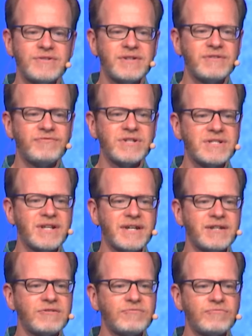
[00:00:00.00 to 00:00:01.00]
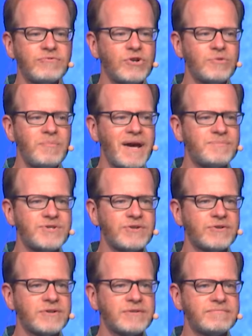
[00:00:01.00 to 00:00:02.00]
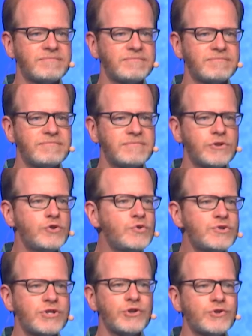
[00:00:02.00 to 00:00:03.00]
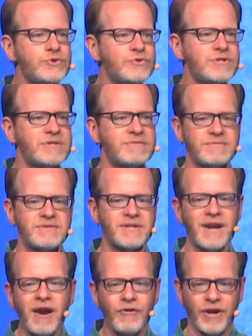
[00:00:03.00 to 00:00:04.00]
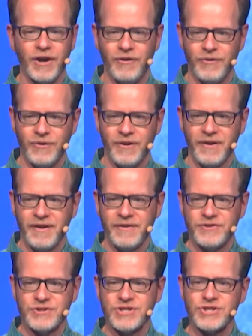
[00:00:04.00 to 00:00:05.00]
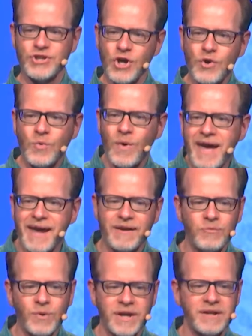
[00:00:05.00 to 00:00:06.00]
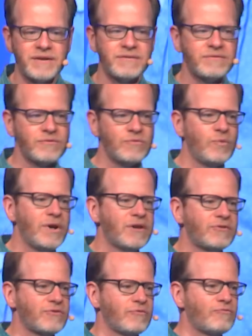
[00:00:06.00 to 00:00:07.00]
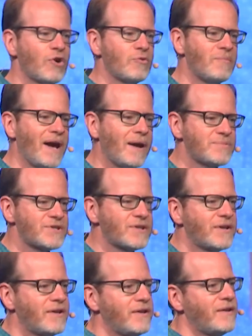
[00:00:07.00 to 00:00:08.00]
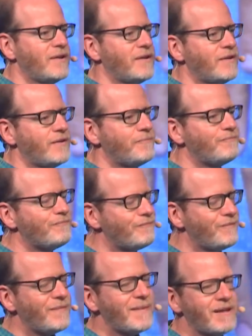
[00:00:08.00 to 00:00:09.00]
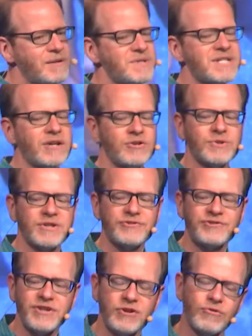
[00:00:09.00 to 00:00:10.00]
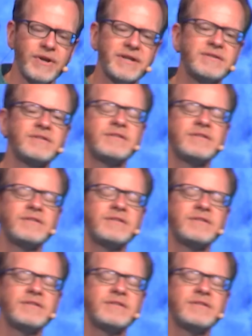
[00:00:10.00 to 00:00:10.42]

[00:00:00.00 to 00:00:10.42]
it feels like roadmaps are a lose-lose scenario. There's just no way to win with roadmaps. Now let me tell you a little secret.